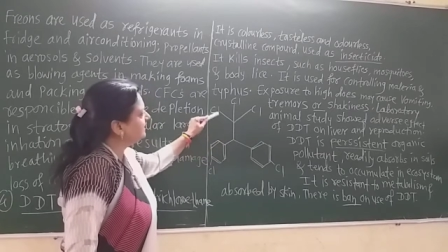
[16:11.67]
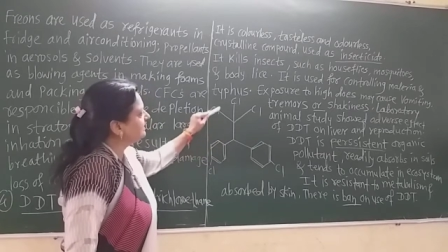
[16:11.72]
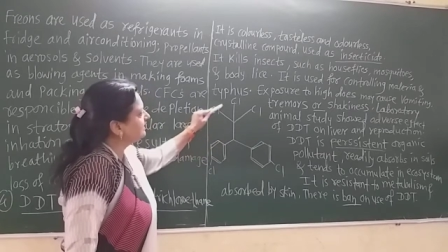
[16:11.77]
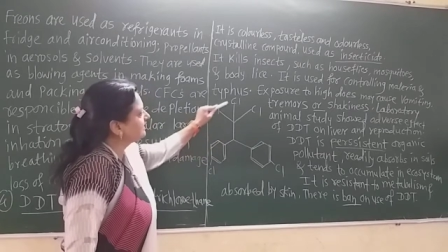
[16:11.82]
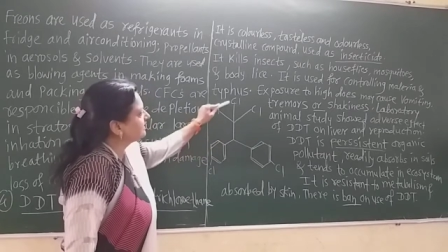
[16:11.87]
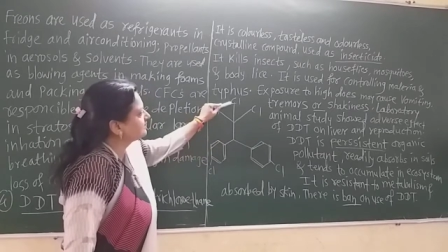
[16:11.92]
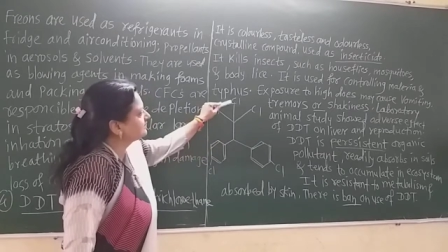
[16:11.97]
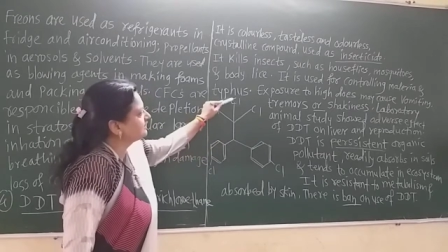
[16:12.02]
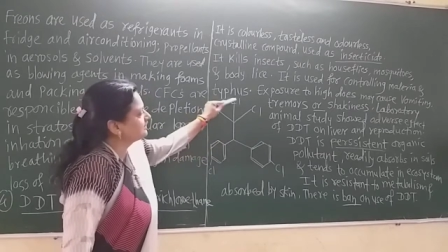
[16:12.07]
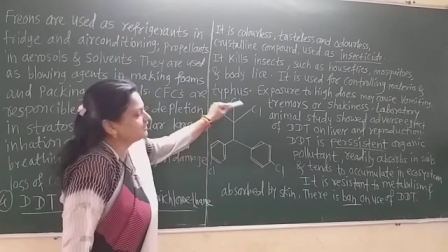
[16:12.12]
there
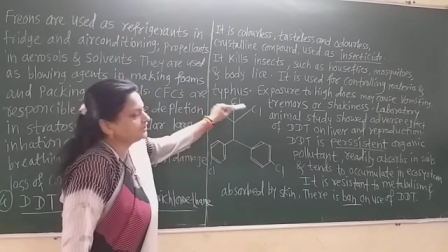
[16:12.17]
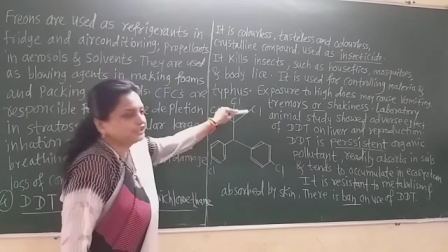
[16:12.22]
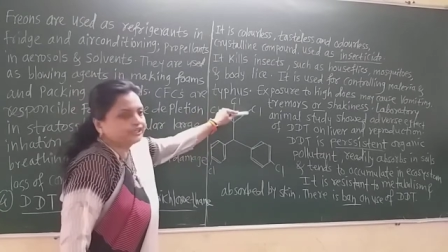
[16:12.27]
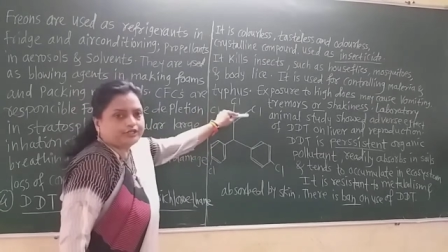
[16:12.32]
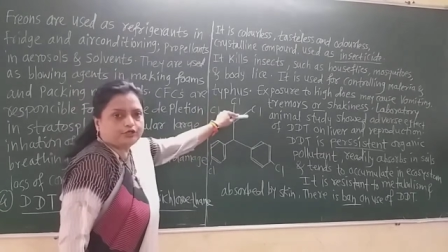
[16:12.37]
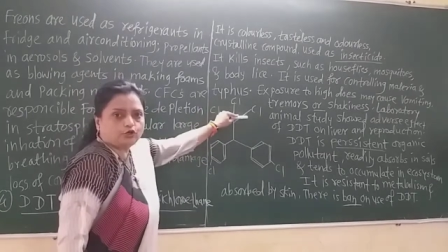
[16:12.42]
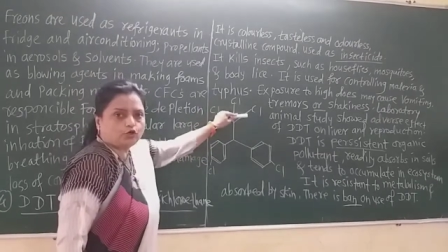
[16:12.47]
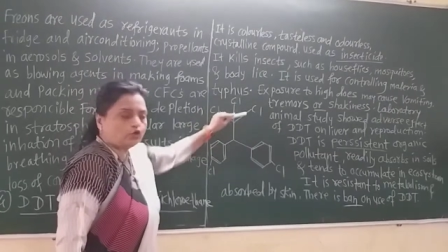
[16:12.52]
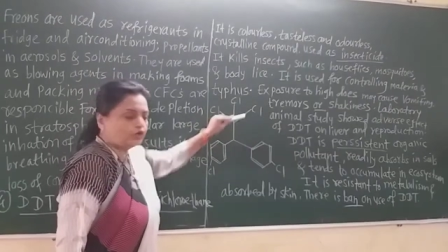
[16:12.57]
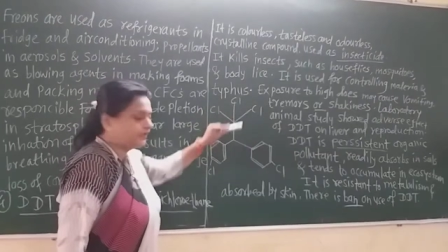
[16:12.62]
are the
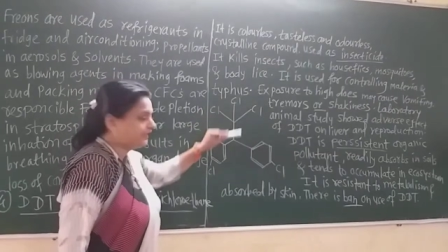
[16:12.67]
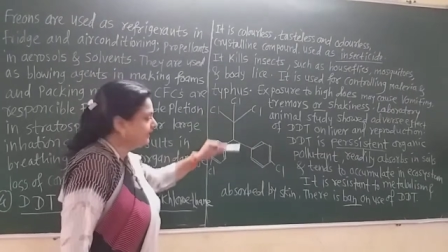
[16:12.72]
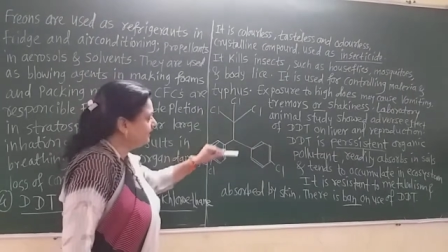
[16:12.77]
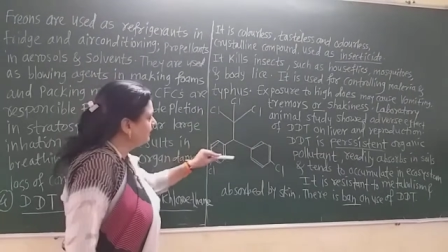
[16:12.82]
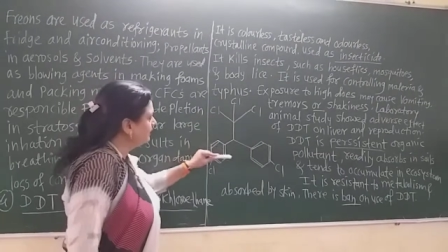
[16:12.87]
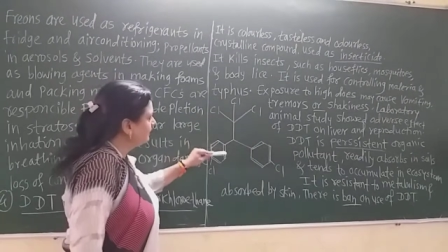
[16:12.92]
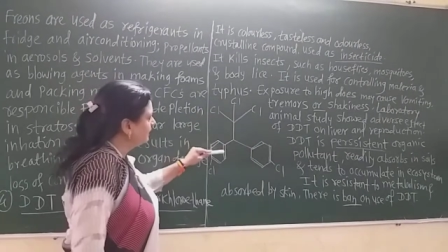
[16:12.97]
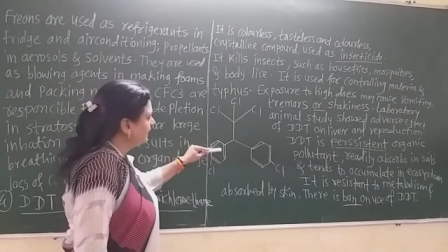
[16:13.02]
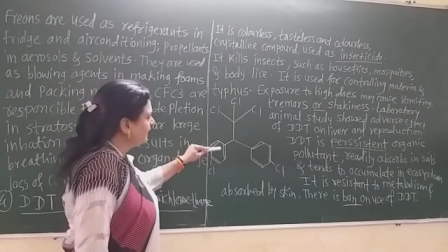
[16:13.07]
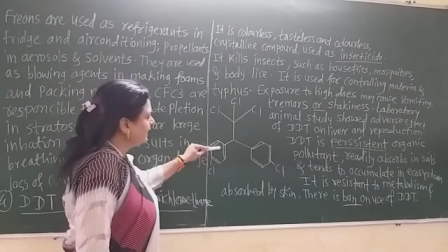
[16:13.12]
3 chlorine
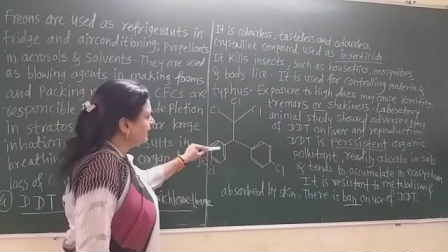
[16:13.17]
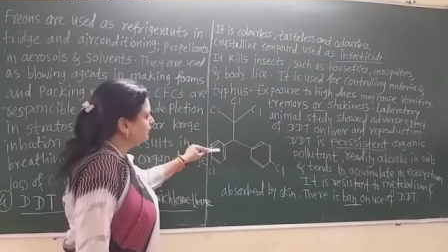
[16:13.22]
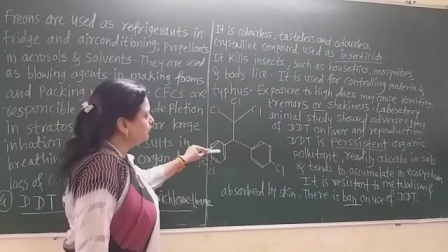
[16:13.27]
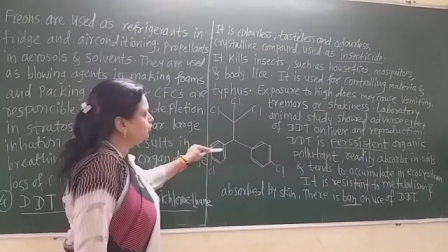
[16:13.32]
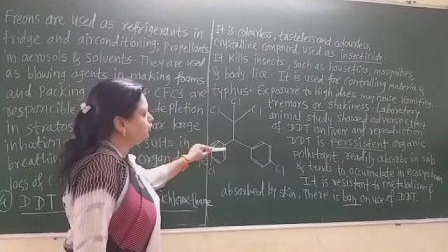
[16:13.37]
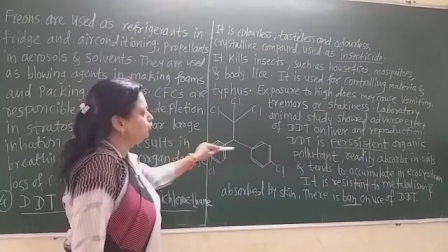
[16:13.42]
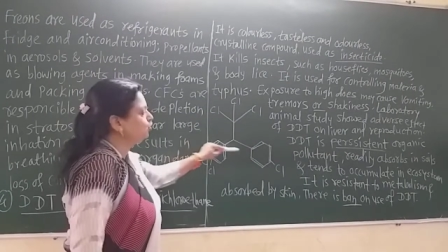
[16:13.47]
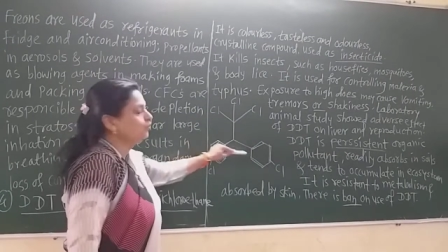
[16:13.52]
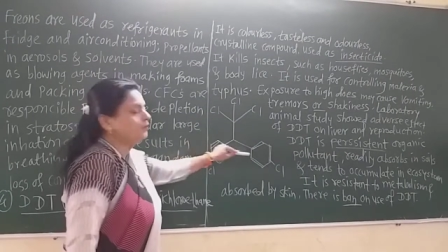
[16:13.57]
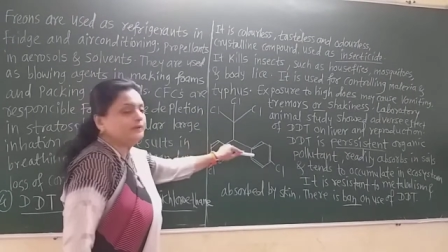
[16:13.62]
and
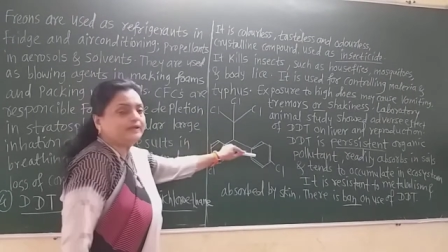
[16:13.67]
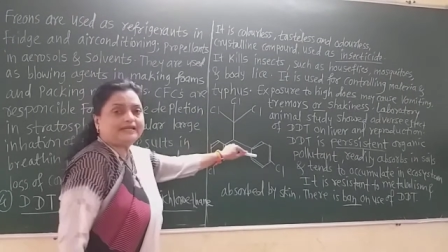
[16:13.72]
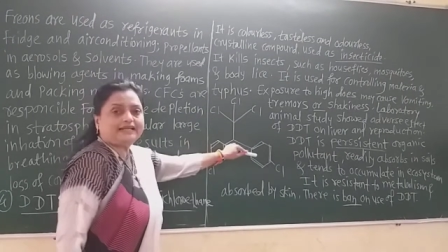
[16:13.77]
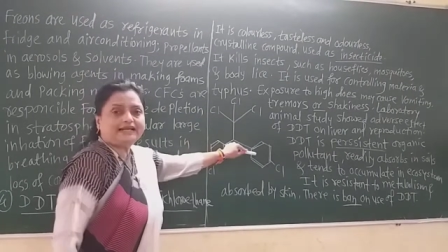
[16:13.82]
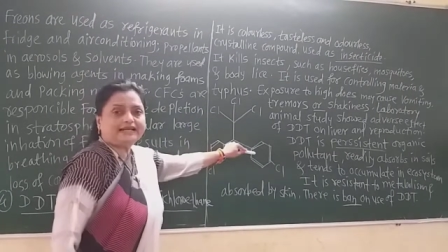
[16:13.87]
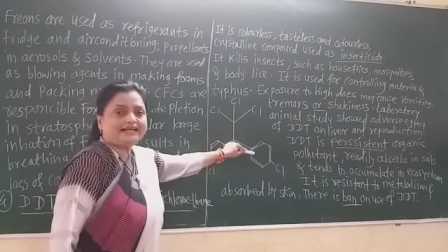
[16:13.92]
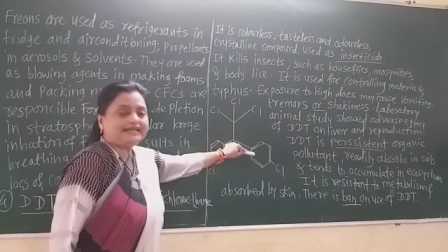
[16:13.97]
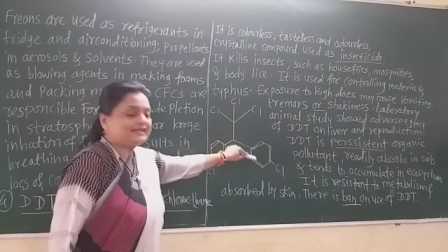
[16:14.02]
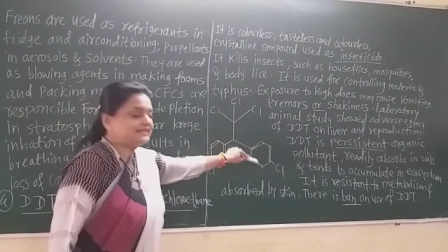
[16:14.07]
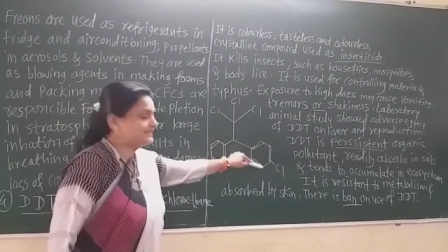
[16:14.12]
2
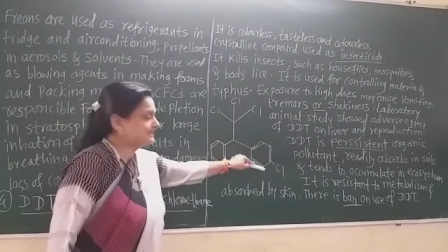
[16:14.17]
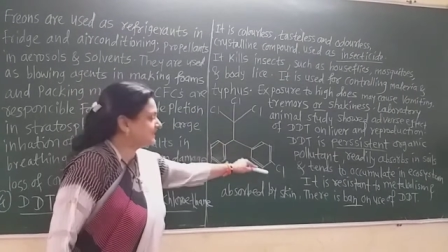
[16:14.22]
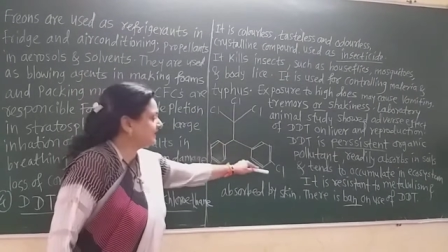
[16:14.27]
phenyl rings,